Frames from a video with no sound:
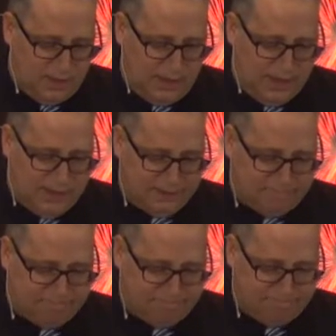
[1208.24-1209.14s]

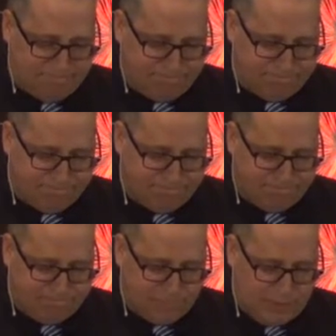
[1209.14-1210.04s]
The
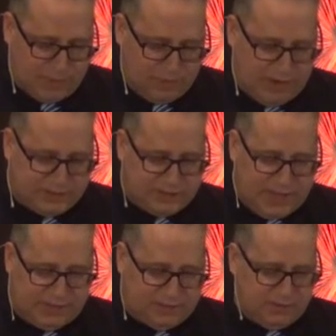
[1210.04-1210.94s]
rest
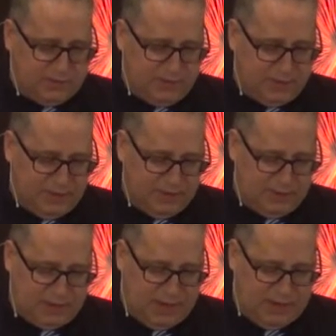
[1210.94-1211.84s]
of that
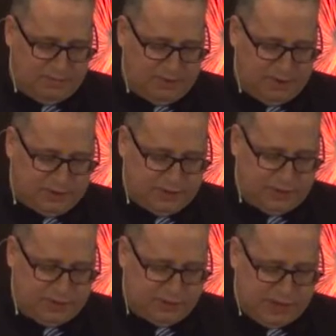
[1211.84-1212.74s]

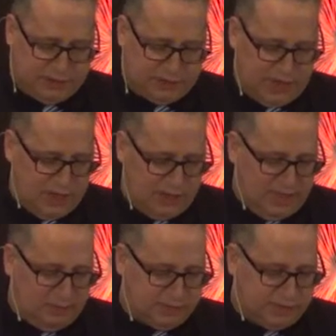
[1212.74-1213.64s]
verse says,
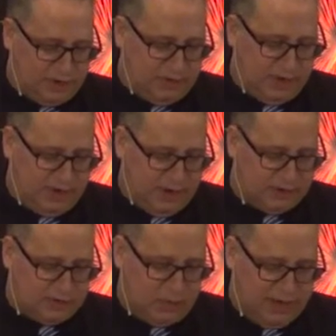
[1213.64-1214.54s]
they will turn their
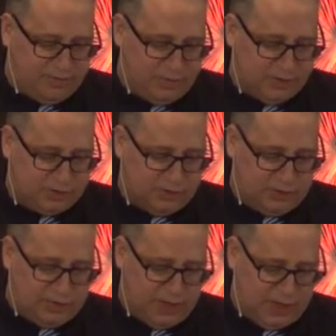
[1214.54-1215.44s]
ears away from the
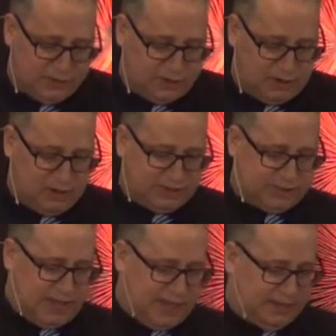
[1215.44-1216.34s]
truth and turn
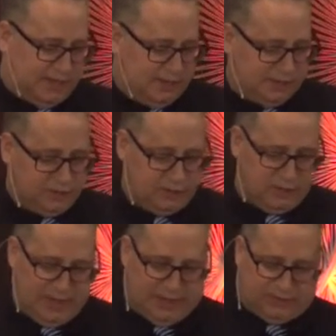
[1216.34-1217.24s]
aside to
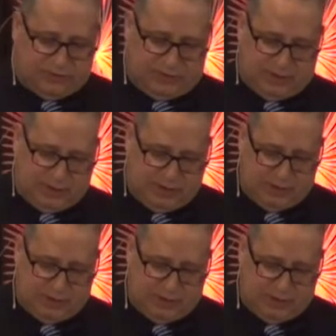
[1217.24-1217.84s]
myths.